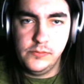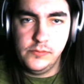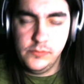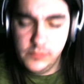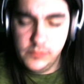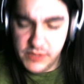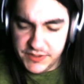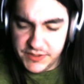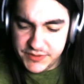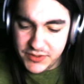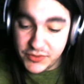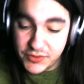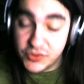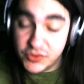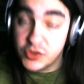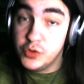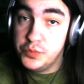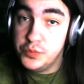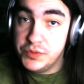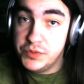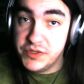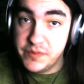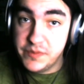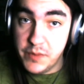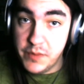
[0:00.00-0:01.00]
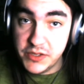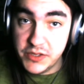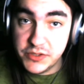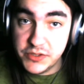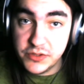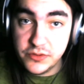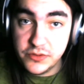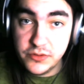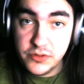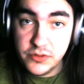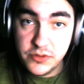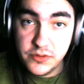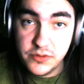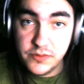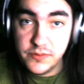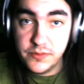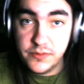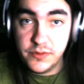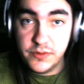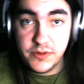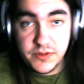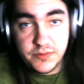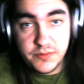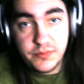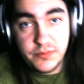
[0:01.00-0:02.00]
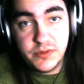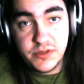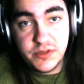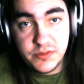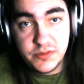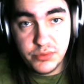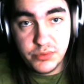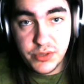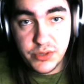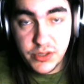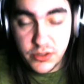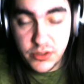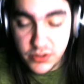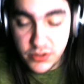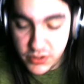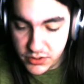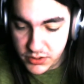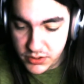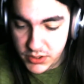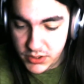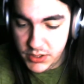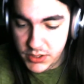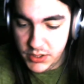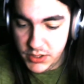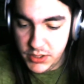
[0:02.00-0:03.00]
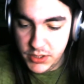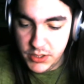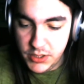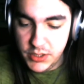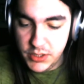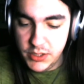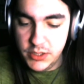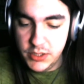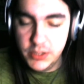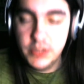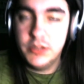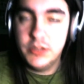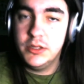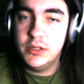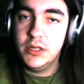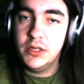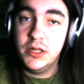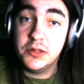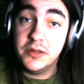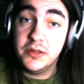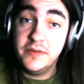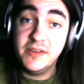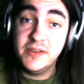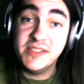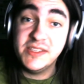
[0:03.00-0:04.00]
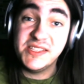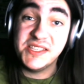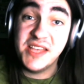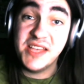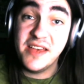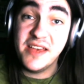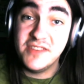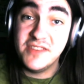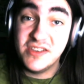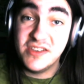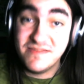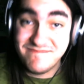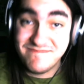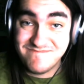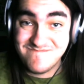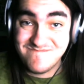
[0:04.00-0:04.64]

It's not super special. It's, it's pretty good. I'll give it a 7.